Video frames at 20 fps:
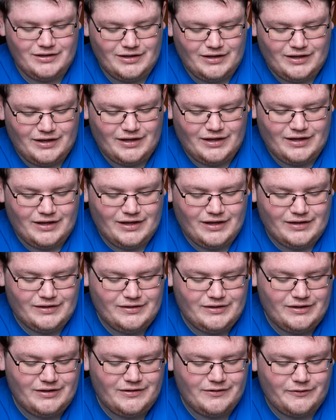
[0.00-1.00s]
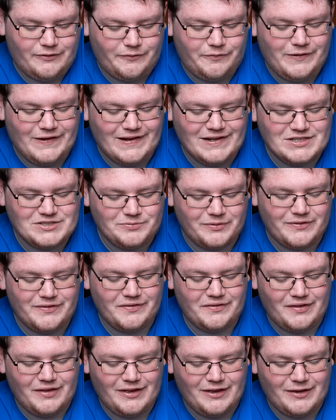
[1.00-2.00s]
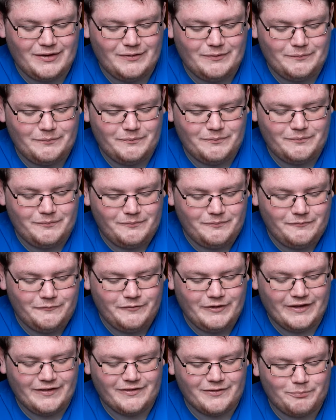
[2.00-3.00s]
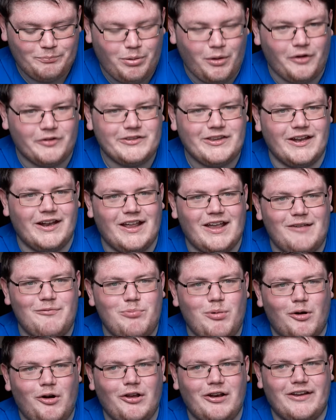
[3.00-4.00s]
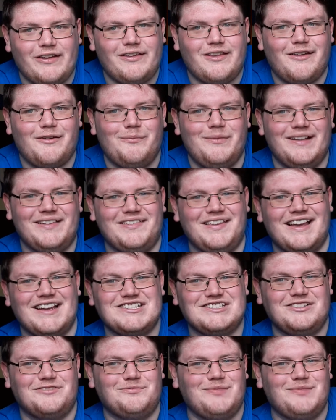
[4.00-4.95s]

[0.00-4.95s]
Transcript: uh, the finish was uh, Vince punted a ball into the midsection of